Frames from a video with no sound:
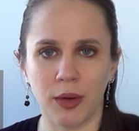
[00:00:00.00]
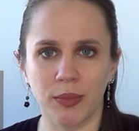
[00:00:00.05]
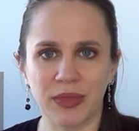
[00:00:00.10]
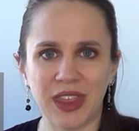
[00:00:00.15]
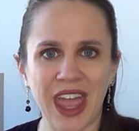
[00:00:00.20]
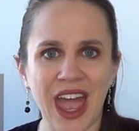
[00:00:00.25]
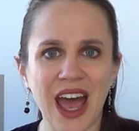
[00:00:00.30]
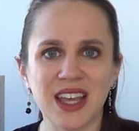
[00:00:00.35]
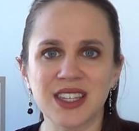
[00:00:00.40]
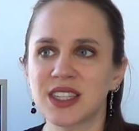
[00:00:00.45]

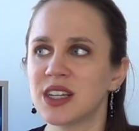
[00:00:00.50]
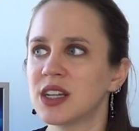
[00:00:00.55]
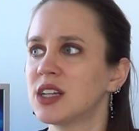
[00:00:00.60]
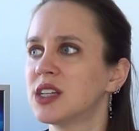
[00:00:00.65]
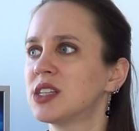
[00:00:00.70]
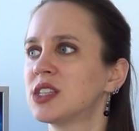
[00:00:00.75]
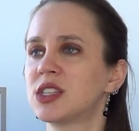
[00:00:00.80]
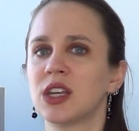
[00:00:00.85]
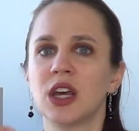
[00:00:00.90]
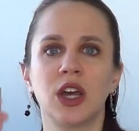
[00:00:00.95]

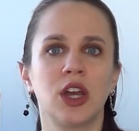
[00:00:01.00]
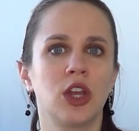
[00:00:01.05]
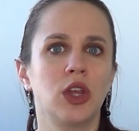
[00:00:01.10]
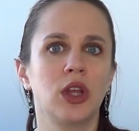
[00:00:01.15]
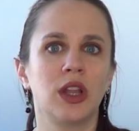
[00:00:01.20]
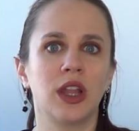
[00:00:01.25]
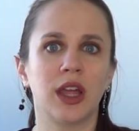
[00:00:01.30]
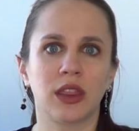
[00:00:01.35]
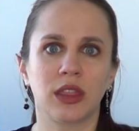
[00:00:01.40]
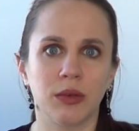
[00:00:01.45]
castles,
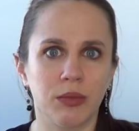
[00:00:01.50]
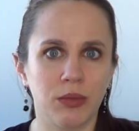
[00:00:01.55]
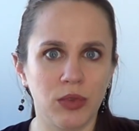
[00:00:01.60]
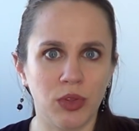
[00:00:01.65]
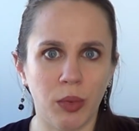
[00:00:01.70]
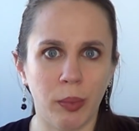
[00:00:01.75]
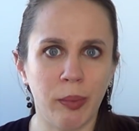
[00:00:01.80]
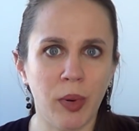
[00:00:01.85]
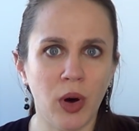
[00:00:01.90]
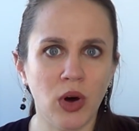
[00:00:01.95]
you like the
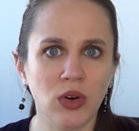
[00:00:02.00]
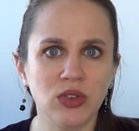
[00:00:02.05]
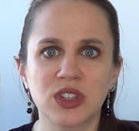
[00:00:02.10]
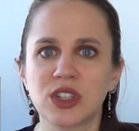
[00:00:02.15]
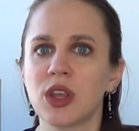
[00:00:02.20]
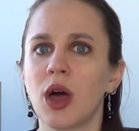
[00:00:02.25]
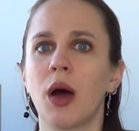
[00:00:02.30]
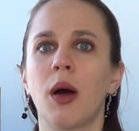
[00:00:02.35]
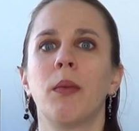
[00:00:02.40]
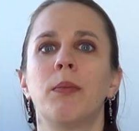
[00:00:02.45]

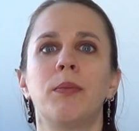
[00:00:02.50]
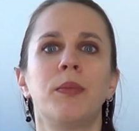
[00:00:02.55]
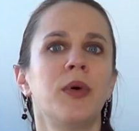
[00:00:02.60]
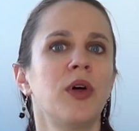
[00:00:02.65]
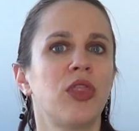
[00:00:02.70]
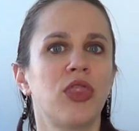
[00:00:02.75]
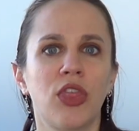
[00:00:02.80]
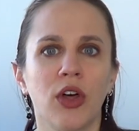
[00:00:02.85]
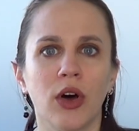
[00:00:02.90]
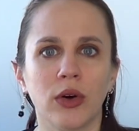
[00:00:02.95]
boats,
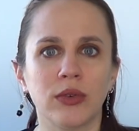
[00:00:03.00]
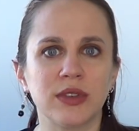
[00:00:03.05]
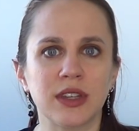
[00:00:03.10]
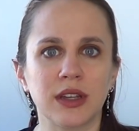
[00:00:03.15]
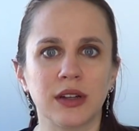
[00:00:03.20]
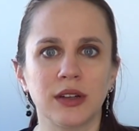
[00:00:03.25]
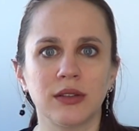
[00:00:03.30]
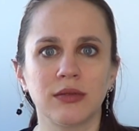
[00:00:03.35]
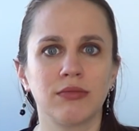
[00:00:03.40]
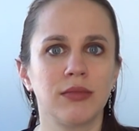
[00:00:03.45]
put those
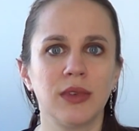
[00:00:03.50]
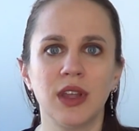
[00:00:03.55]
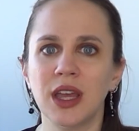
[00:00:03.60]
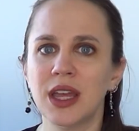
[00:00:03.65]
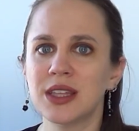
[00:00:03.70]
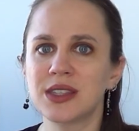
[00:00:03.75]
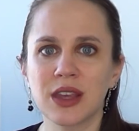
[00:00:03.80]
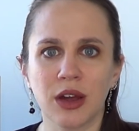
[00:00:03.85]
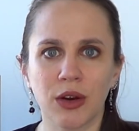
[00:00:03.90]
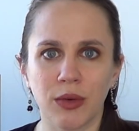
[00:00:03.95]
in.
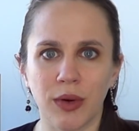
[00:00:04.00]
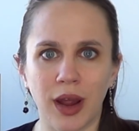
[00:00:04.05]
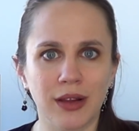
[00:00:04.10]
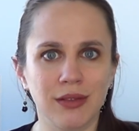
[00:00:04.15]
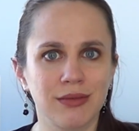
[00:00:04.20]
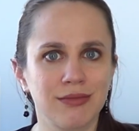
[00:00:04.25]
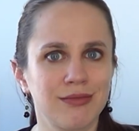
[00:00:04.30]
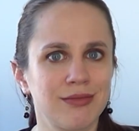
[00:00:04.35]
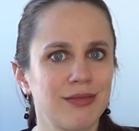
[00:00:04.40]
It's all right.